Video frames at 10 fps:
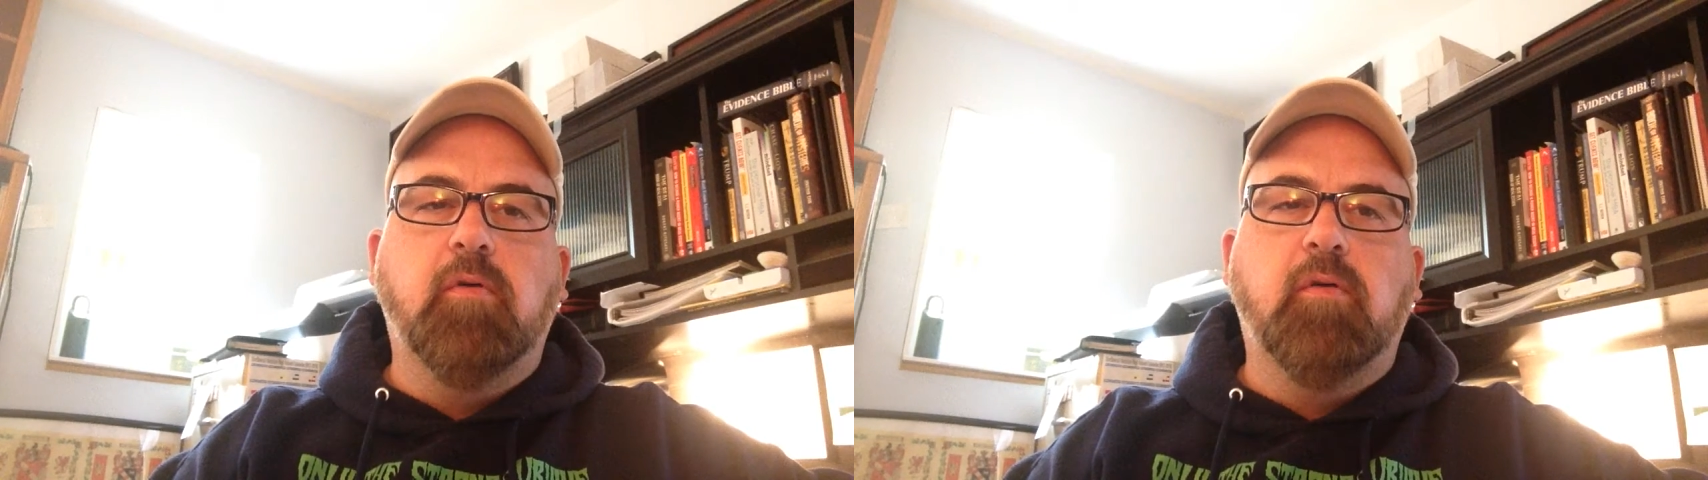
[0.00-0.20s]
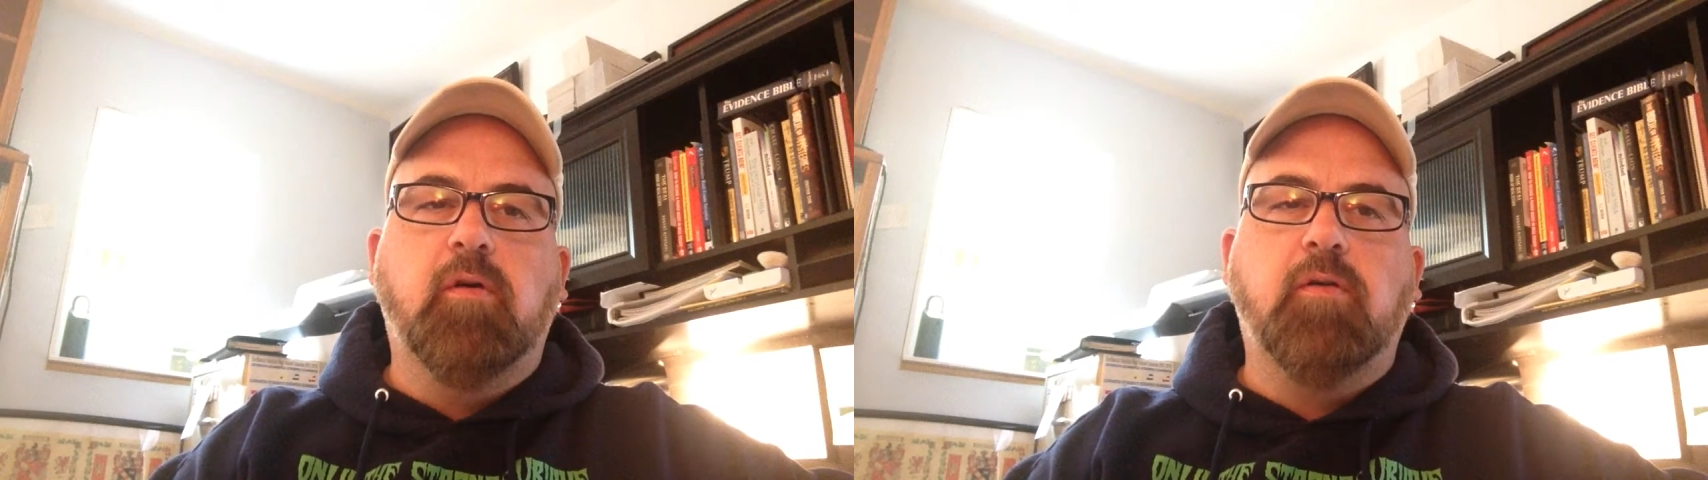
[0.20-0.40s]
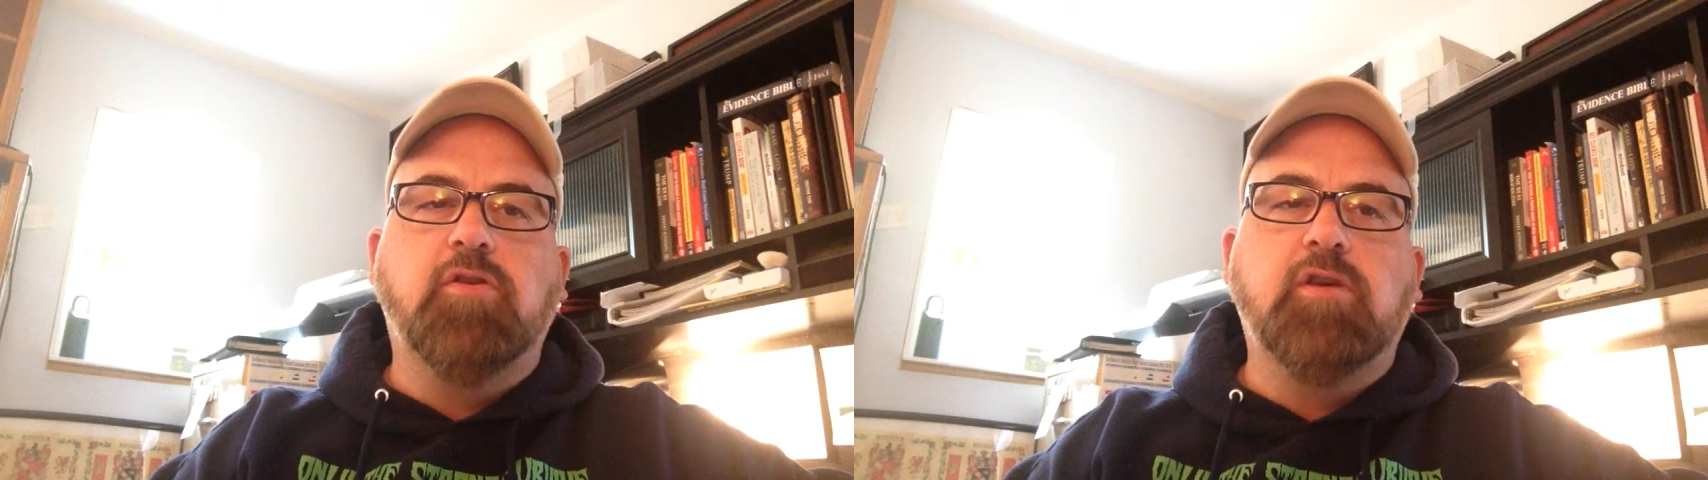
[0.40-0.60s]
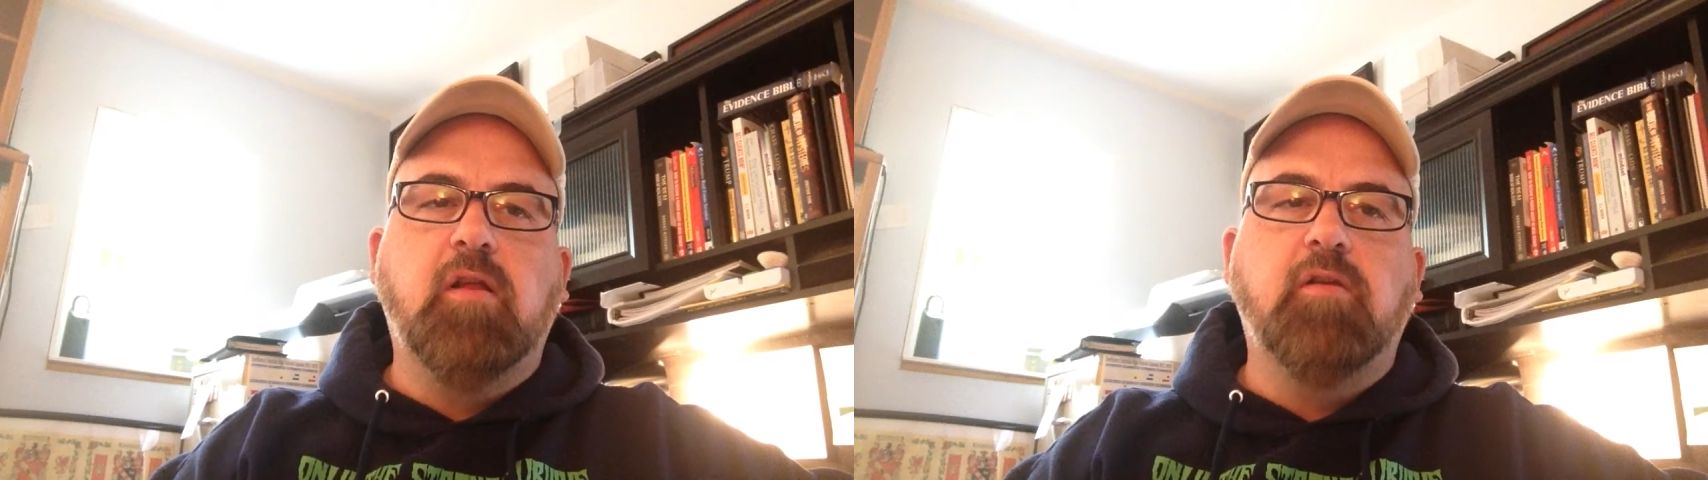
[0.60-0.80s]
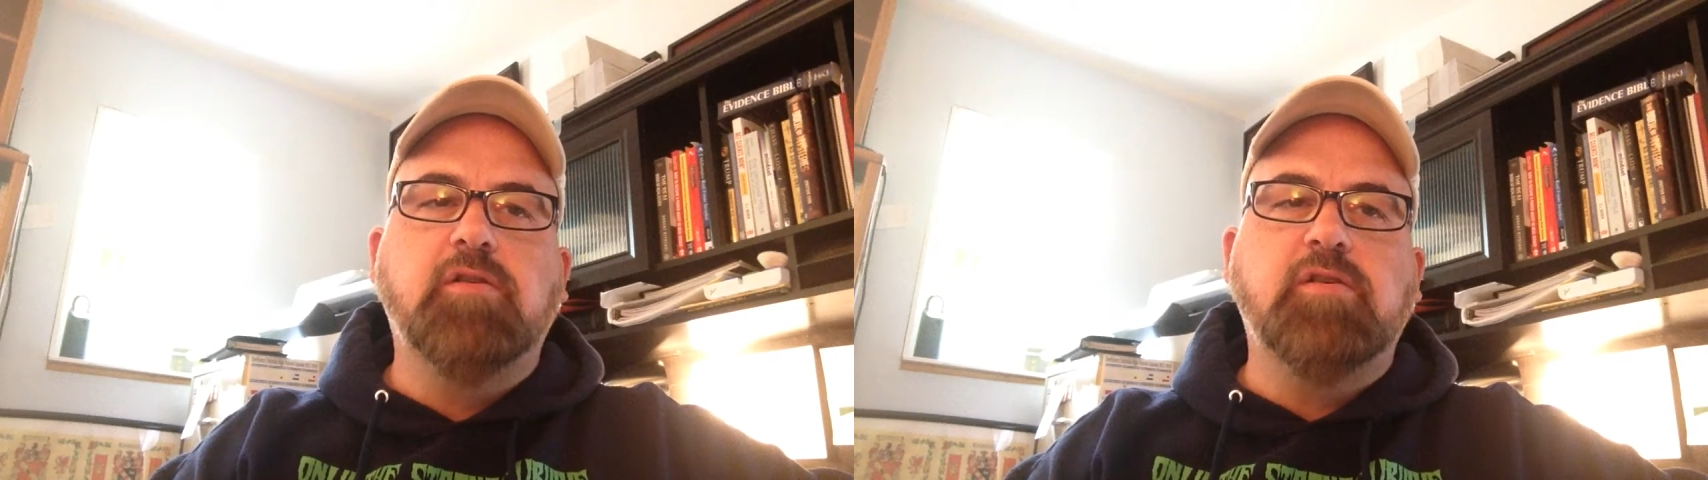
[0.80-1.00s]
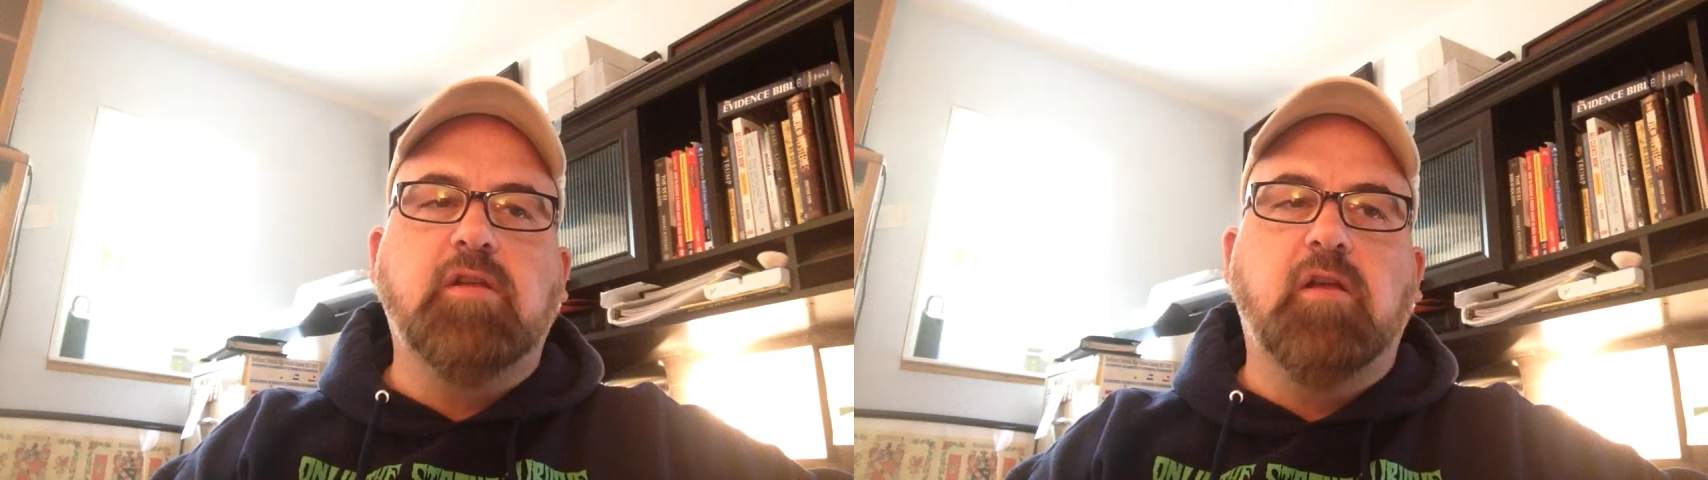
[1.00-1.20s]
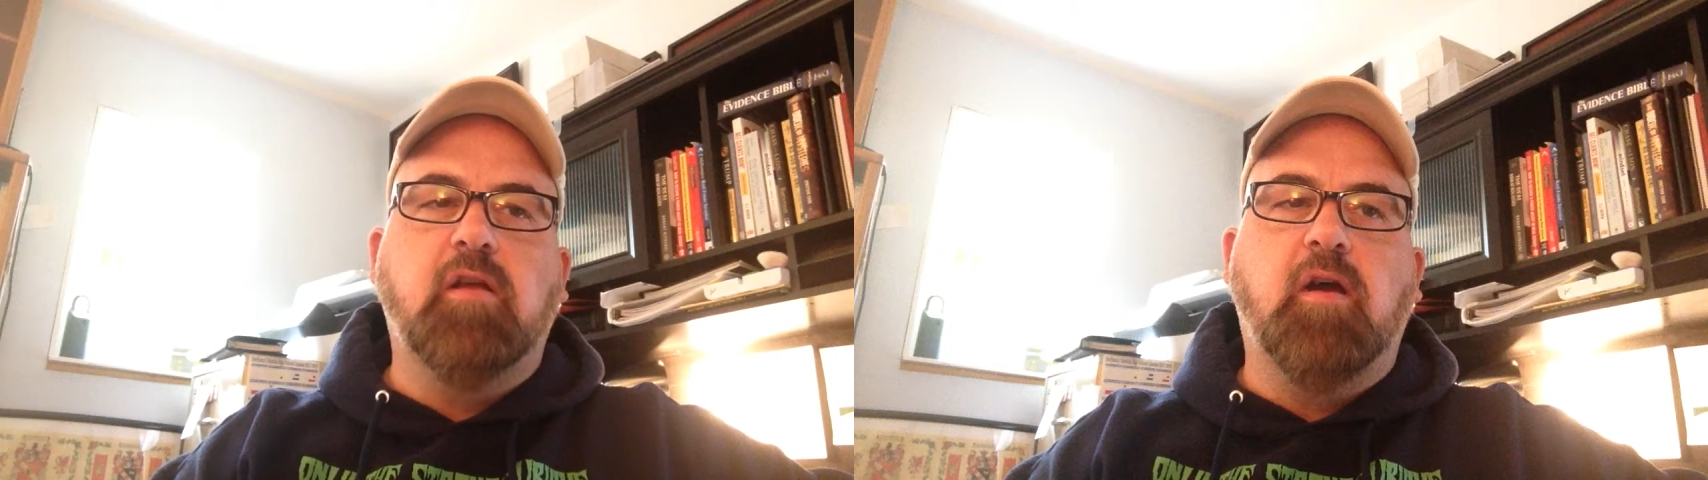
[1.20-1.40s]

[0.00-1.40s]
the challenges that